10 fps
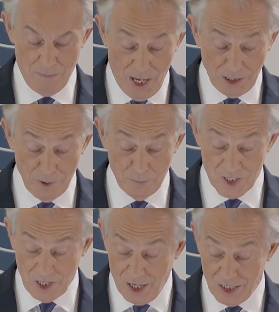Parliament
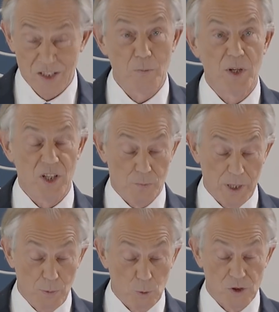must ask the British
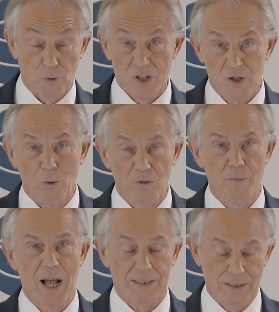people to resolve the
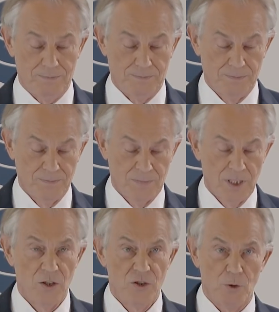matter,
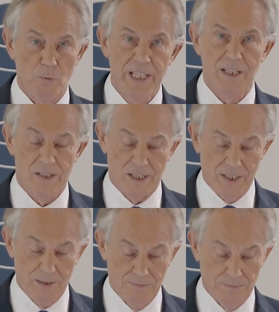to
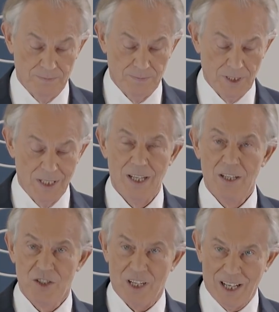reconsider,
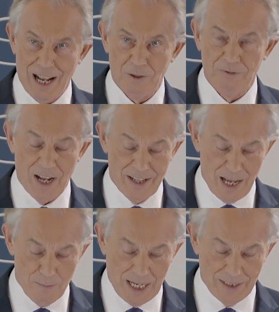to clarify
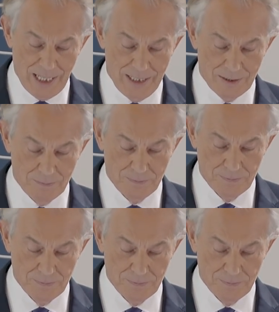their mandate,